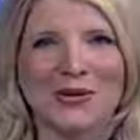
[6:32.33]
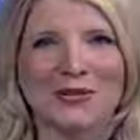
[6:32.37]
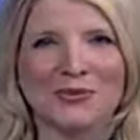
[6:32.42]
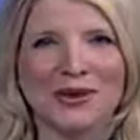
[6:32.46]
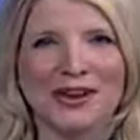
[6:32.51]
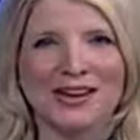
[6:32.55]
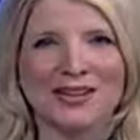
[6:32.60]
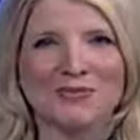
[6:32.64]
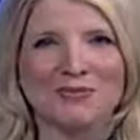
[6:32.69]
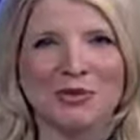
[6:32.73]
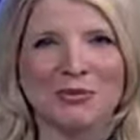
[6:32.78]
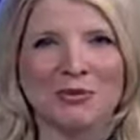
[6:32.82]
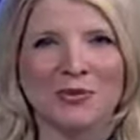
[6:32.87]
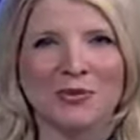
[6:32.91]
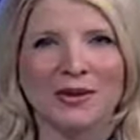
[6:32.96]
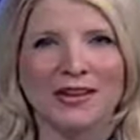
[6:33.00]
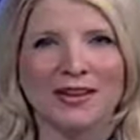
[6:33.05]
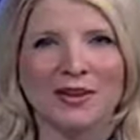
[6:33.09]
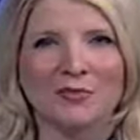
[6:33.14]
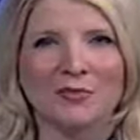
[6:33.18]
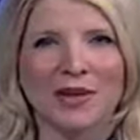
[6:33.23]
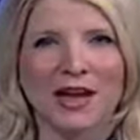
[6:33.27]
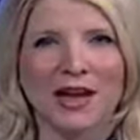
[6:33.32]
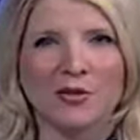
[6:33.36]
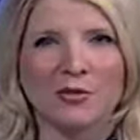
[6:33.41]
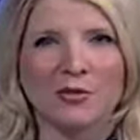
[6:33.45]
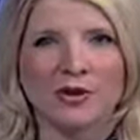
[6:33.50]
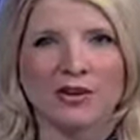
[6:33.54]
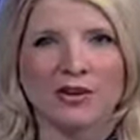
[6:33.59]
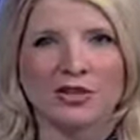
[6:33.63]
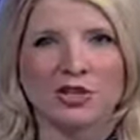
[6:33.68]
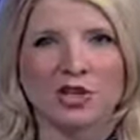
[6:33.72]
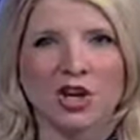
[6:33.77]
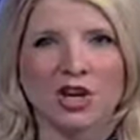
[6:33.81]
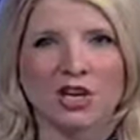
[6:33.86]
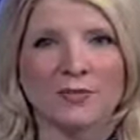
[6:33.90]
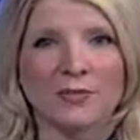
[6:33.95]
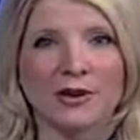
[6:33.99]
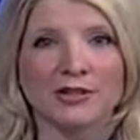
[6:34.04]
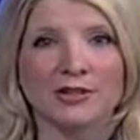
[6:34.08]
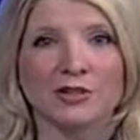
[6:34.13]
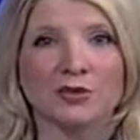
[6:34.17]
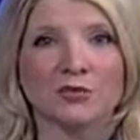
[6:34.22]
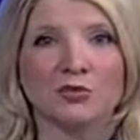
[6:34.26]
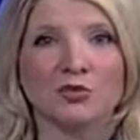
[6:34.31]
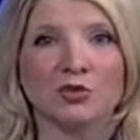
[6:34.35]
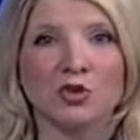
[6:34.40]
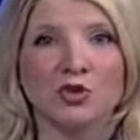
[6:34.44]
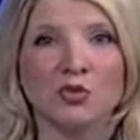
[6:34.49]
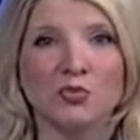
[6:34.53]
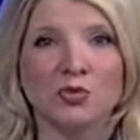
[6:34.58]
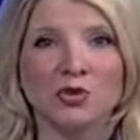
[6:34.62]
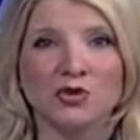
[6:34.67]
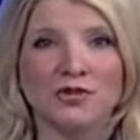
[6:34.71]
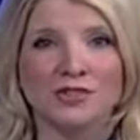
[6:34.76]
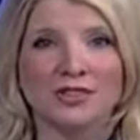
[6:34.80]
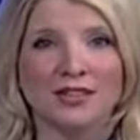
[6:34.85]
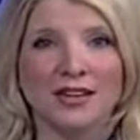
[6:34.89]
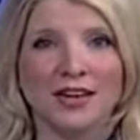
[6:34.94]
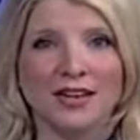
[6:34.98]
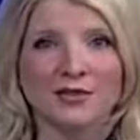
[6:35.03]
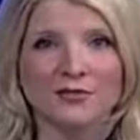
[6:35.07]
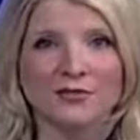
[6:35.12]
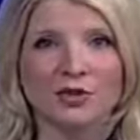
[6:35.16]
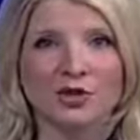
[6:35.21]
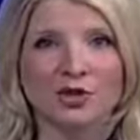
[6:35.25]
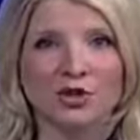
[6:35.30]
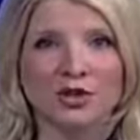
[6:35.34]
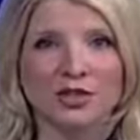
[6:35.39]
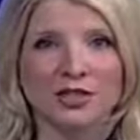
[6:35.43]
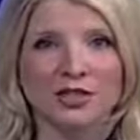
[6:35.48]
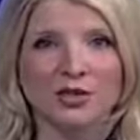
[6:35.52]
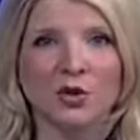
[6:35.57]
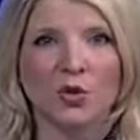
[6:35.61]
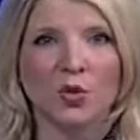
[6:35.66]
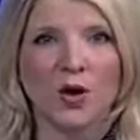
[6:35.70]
already, but when we come back, we're going to talk about some rumors, a lot of good